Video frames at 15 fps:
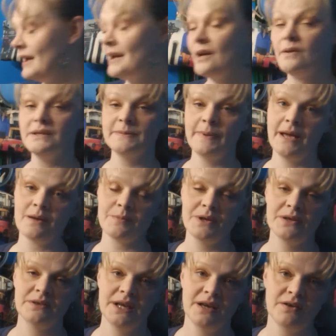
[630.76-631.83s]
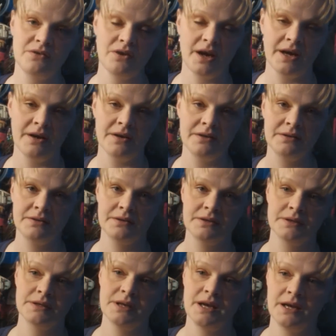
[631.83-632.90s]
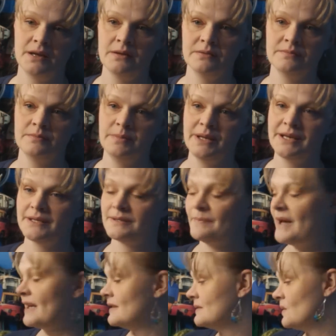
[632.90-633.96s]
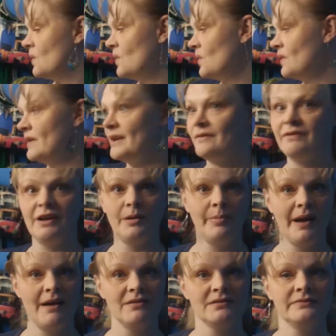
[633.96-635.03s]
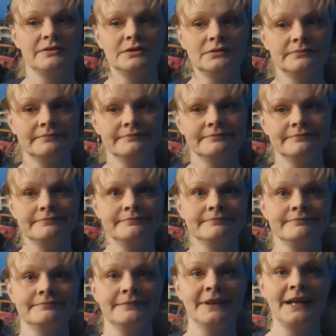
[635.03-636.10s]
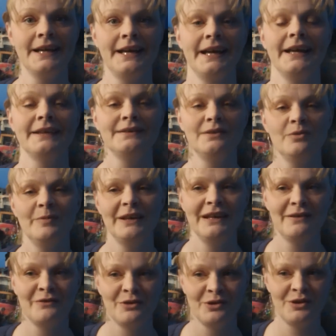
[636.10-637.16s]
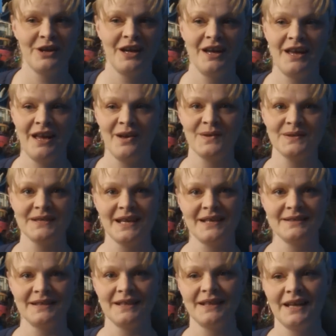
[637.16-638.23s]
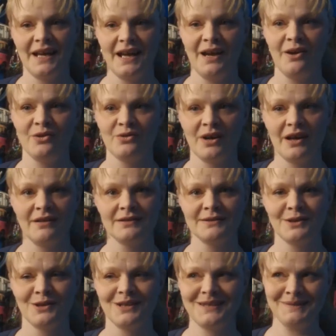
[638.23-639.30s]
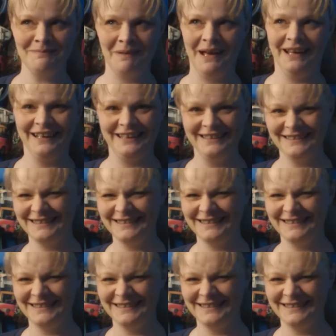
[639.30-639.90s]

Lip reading: I always pack my own hair dryer because mine is old and very powerful. And nobody ever else has a hair dryer as good as mine.